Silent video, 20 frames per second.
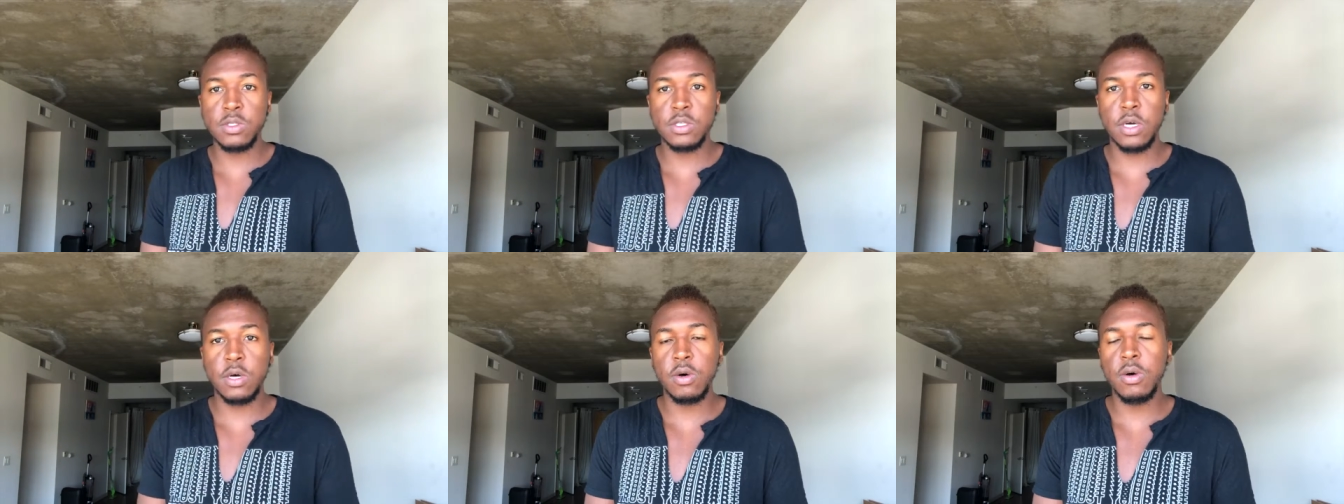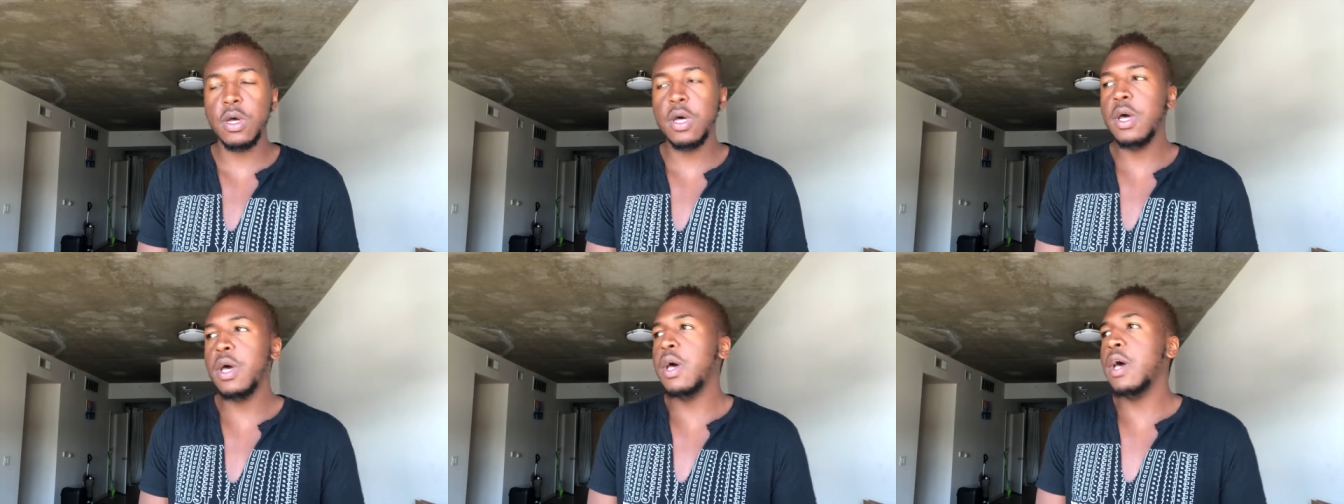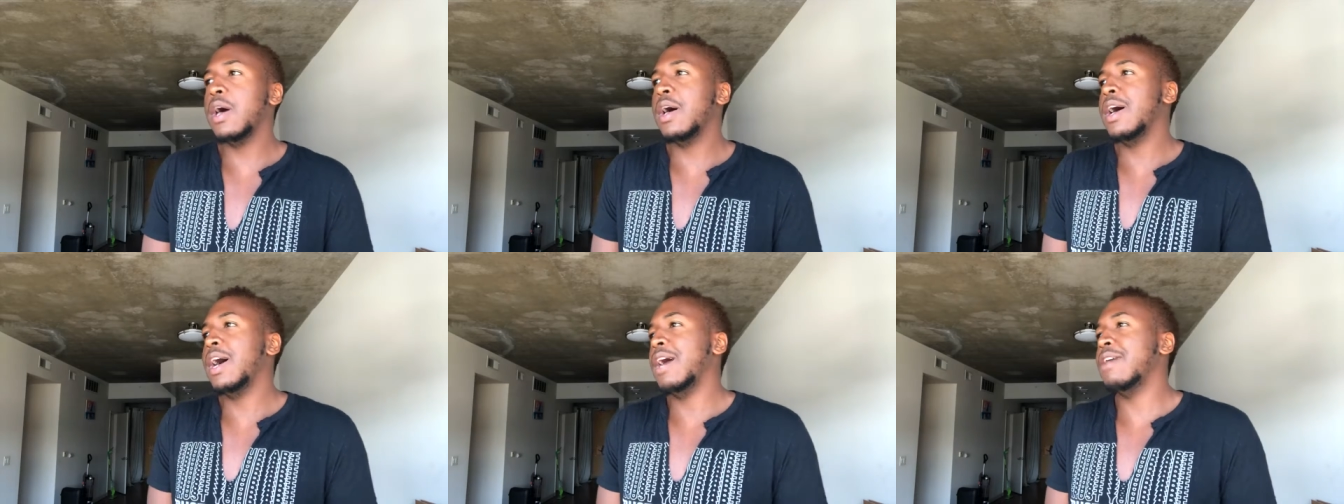So
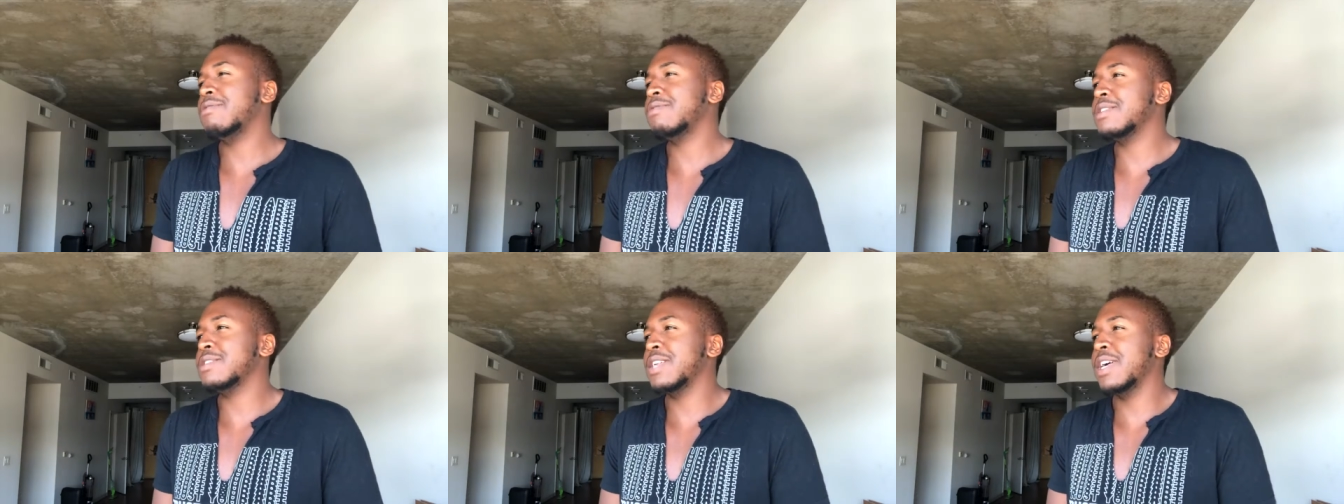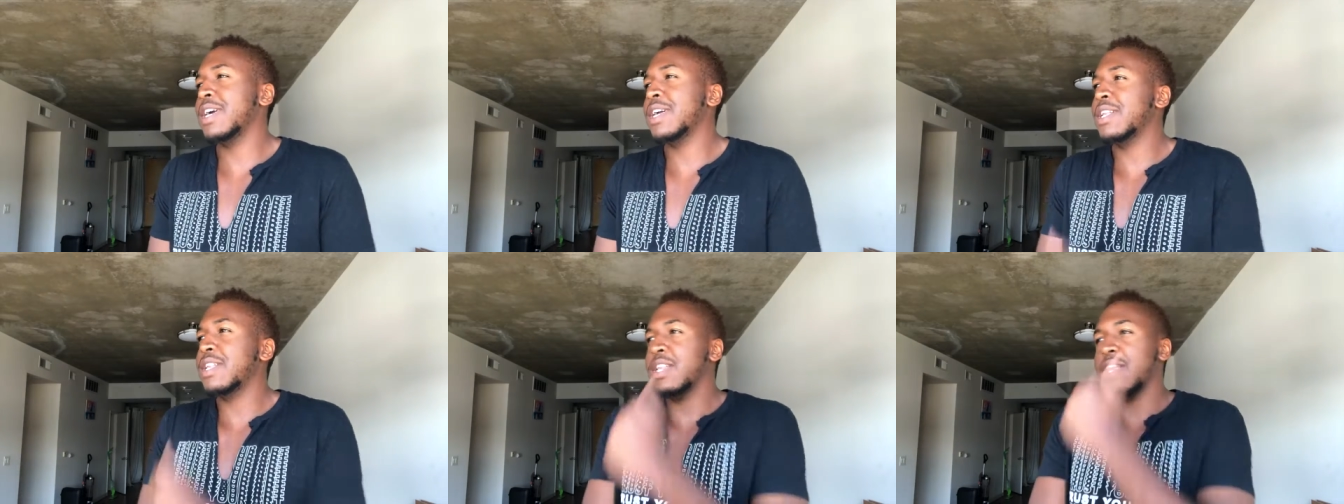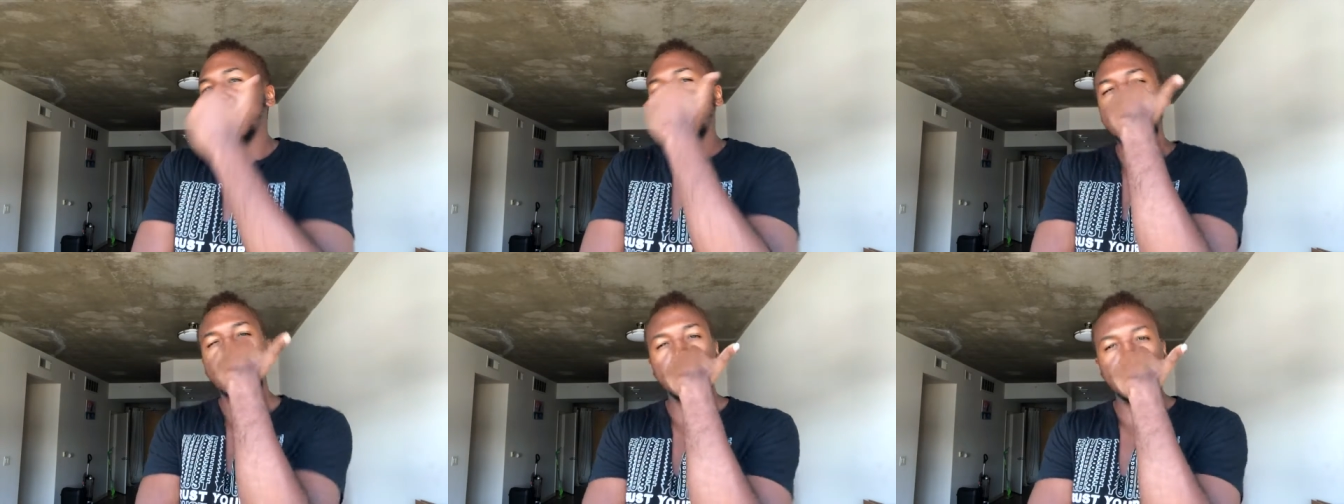I was just like,
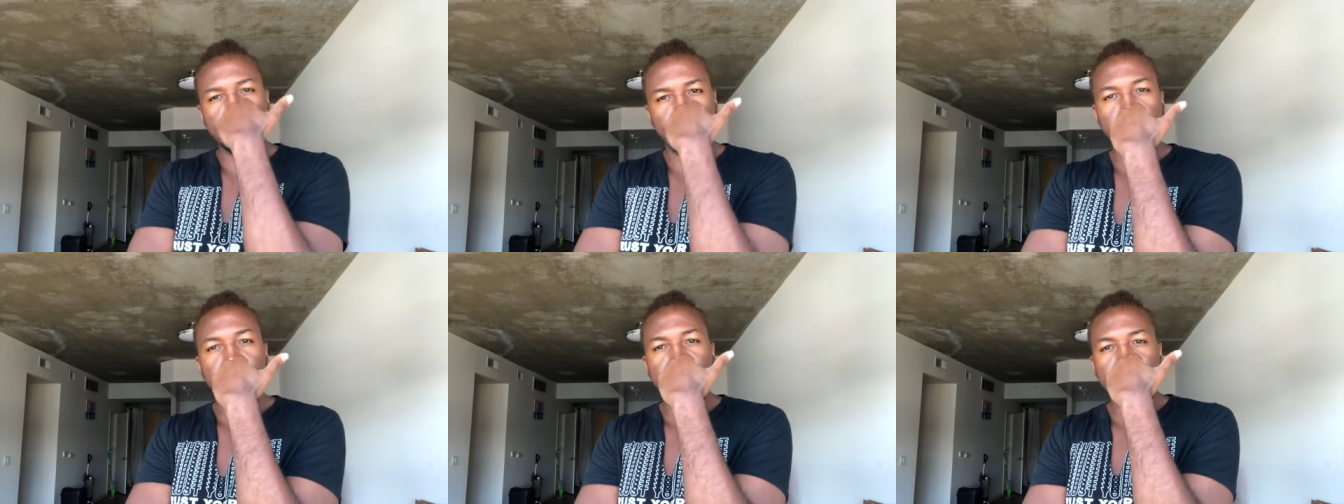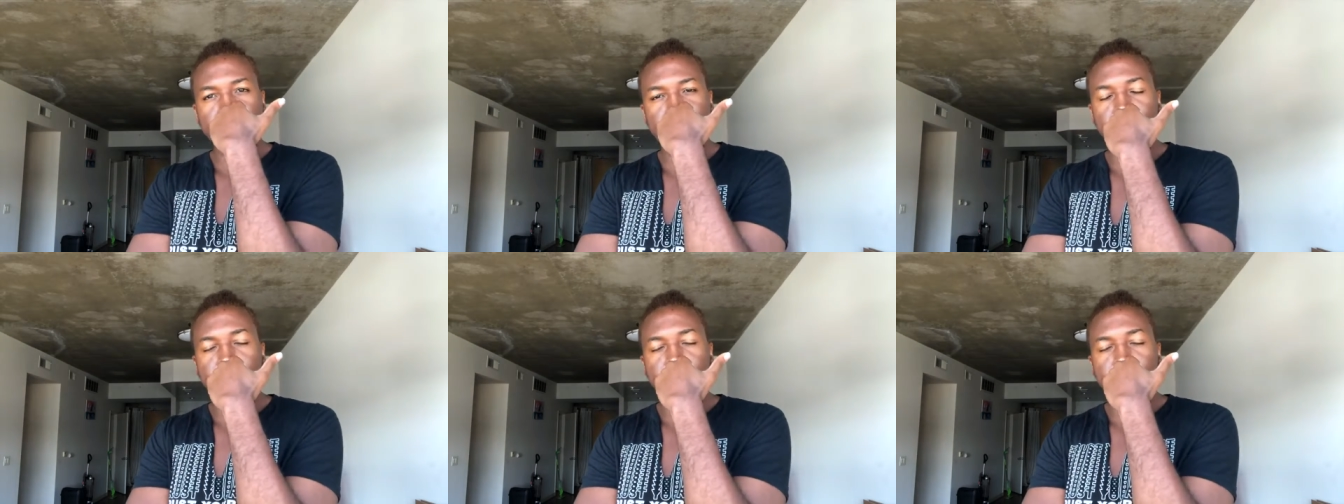these feelings